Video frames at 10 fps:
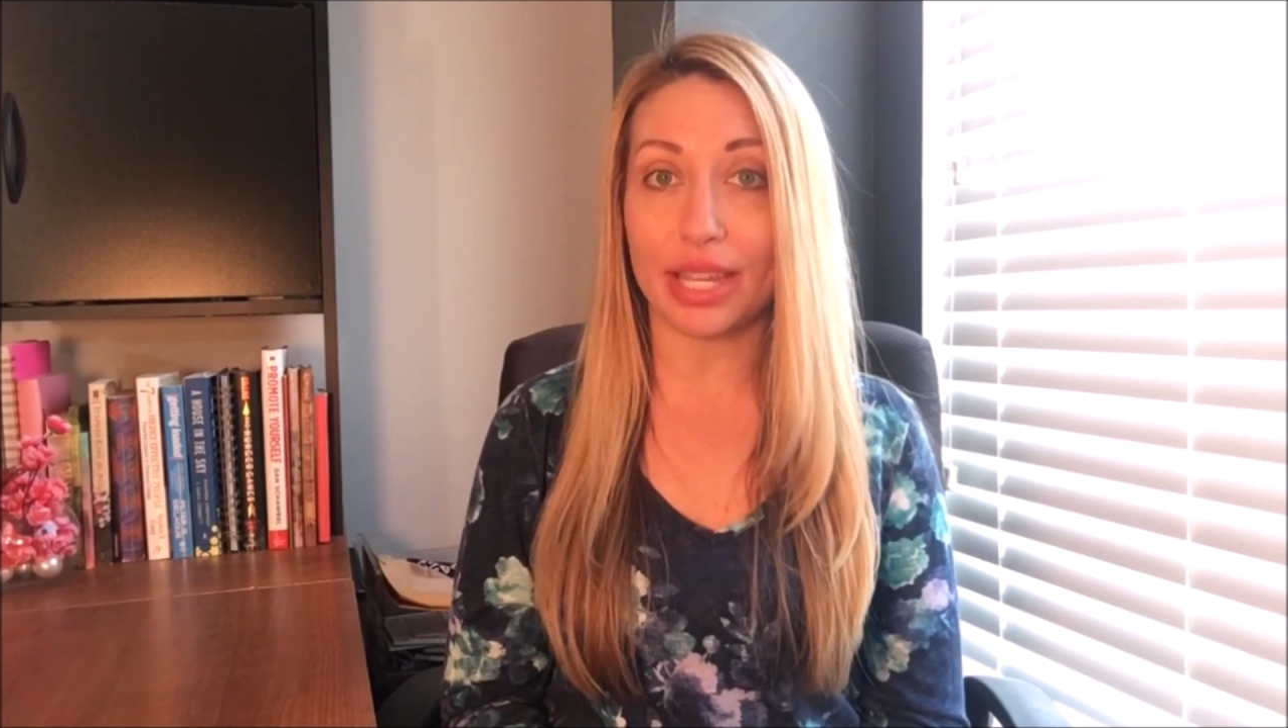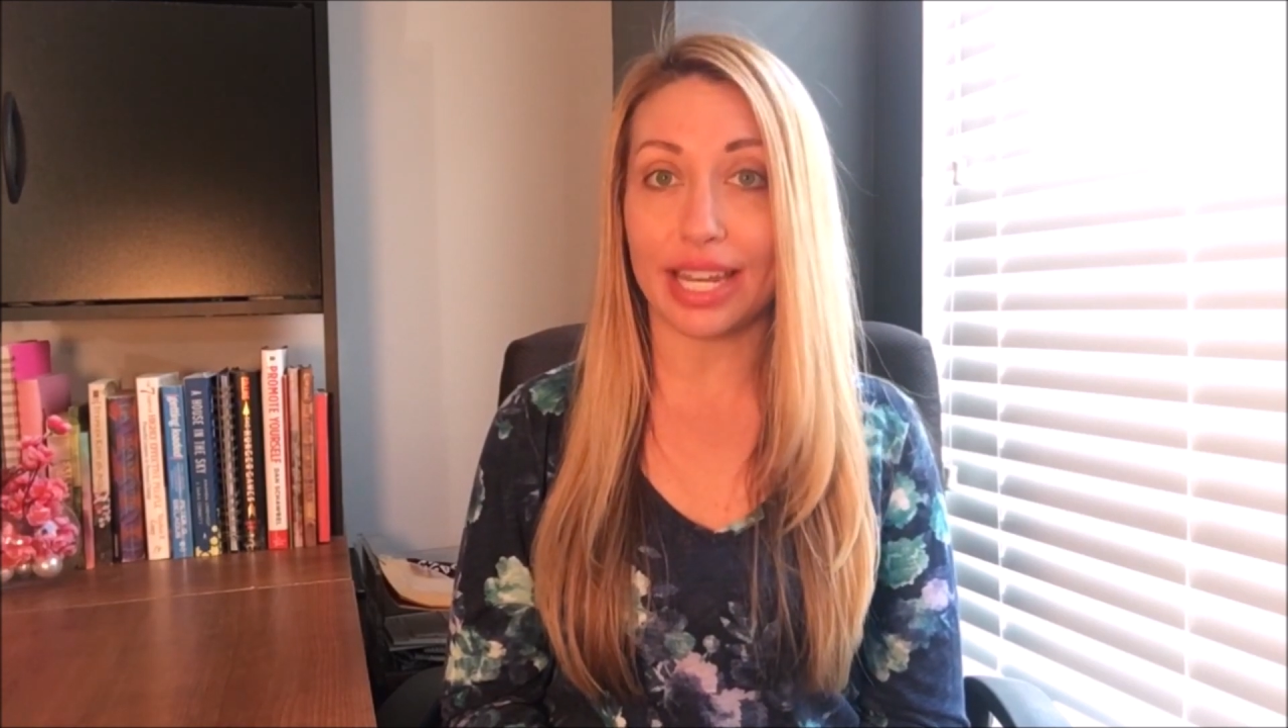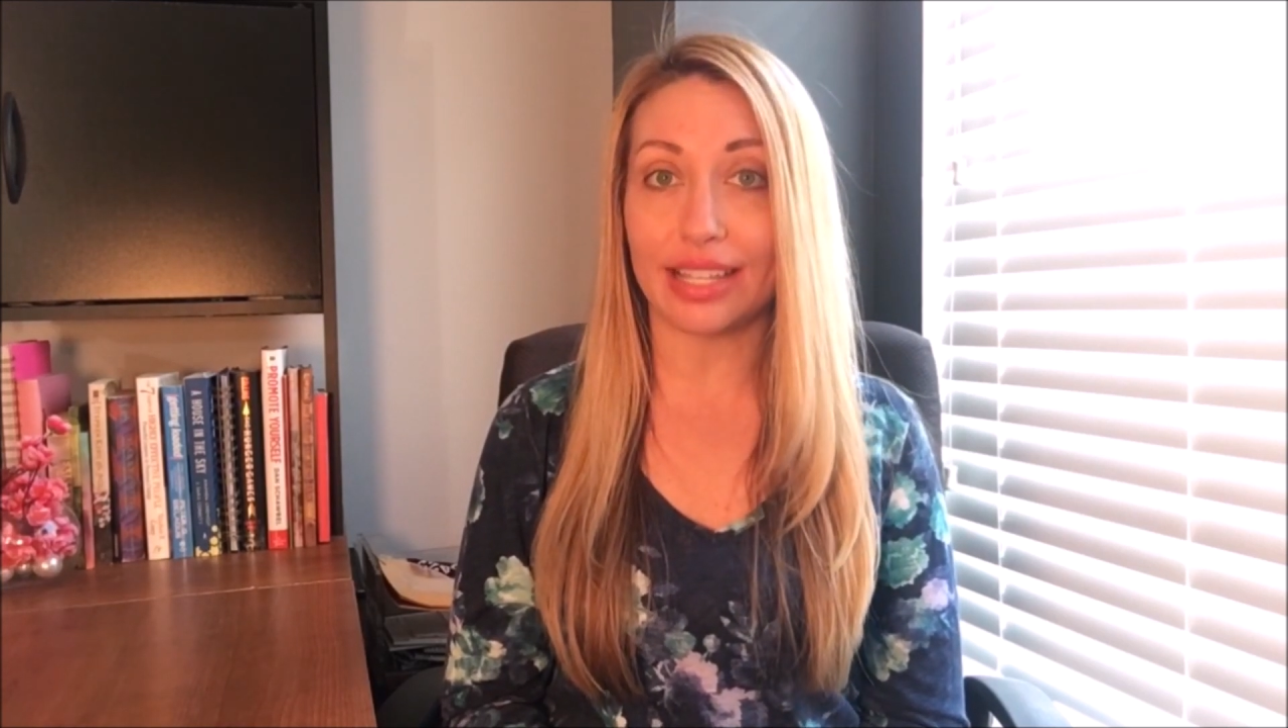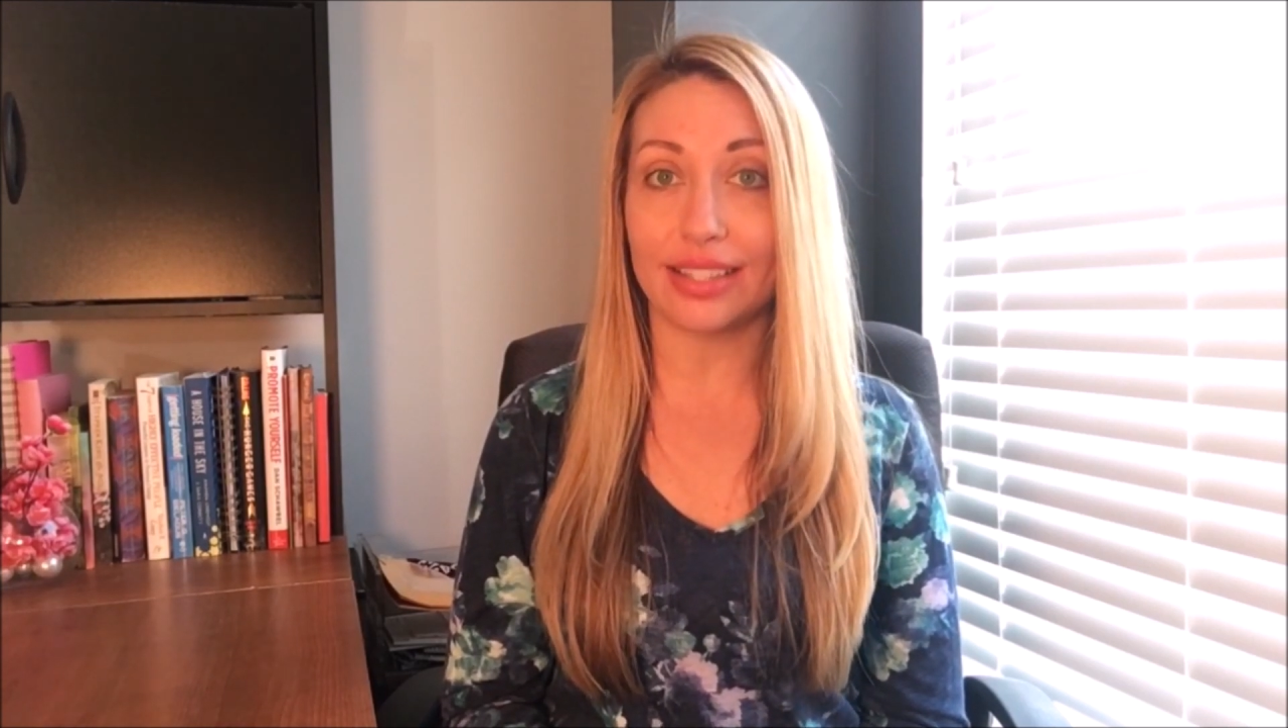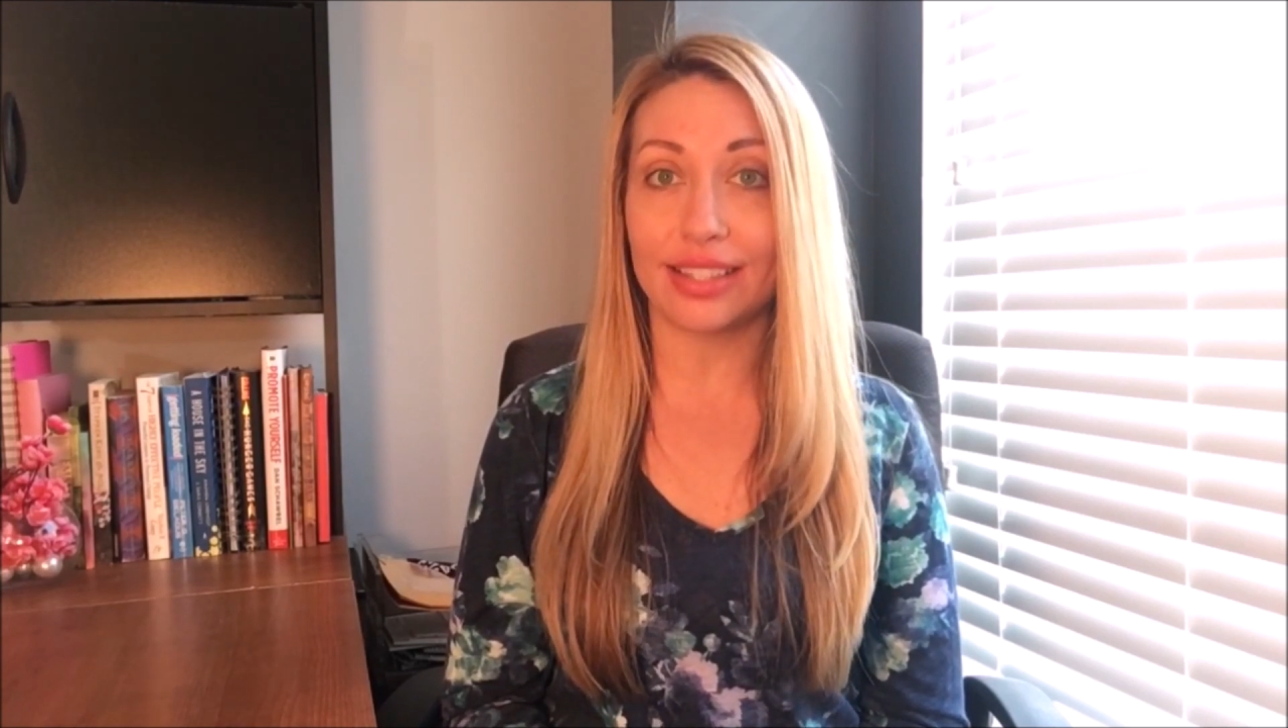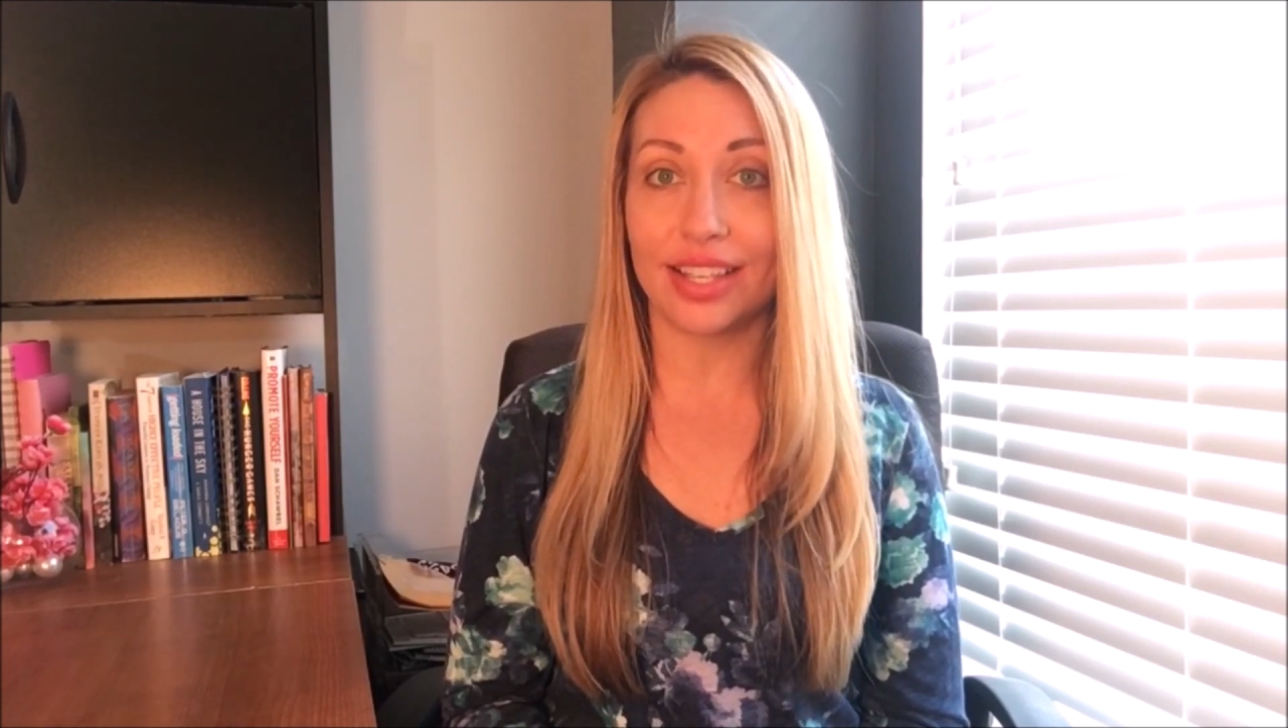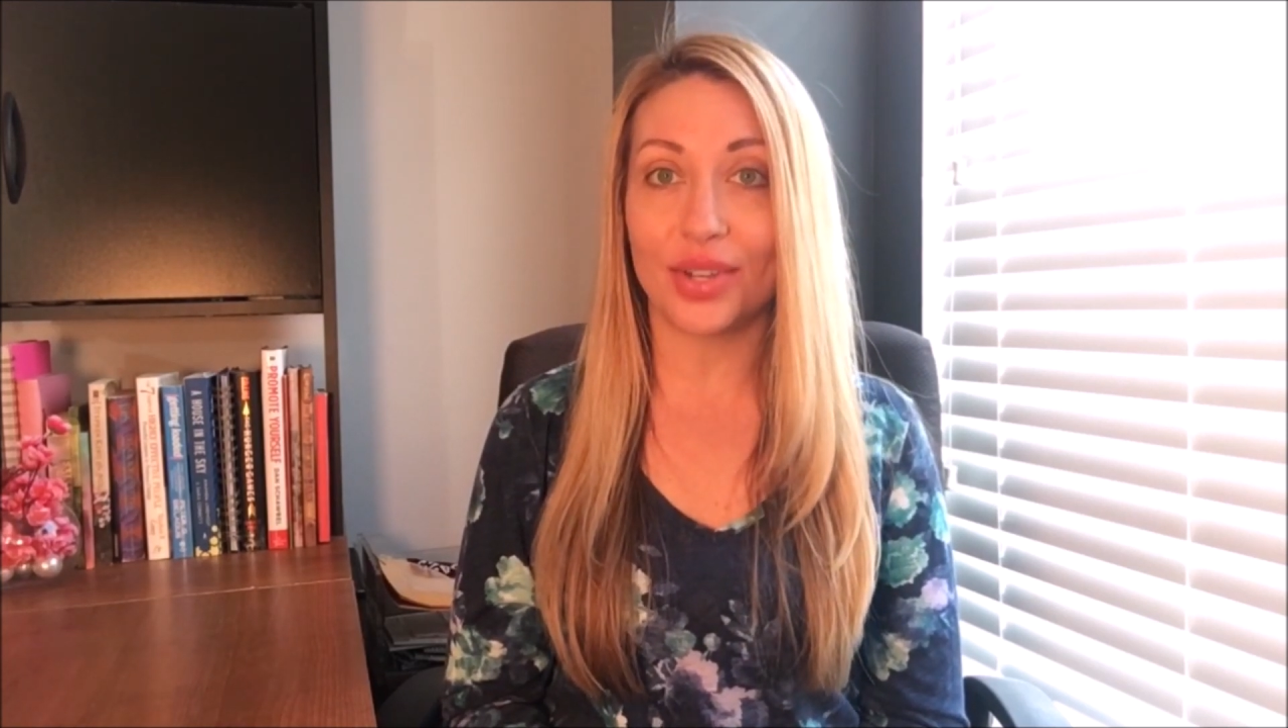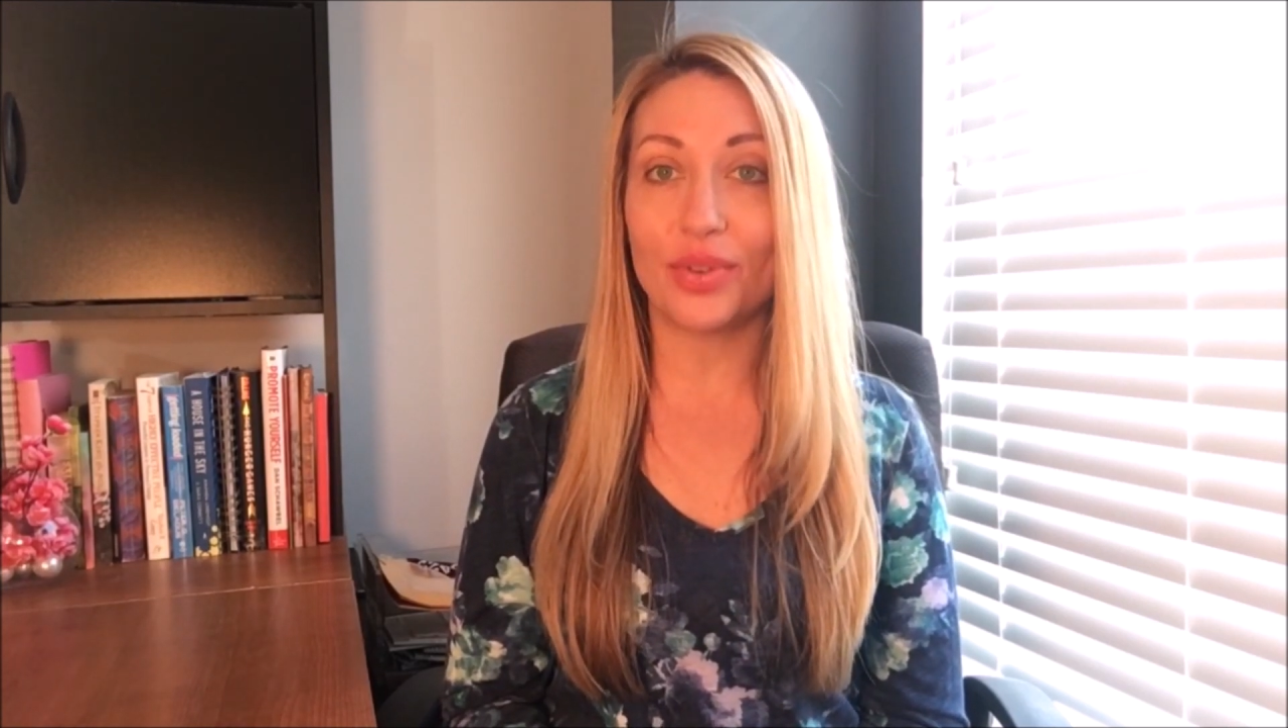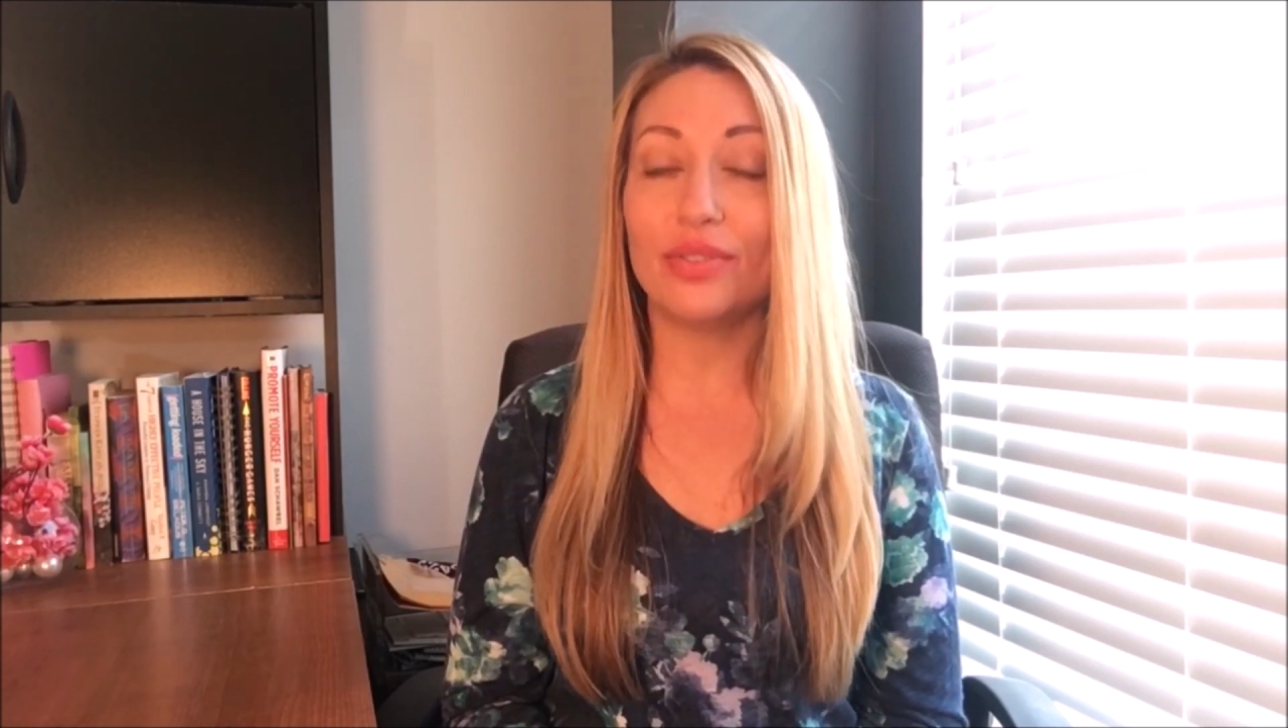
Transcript: For every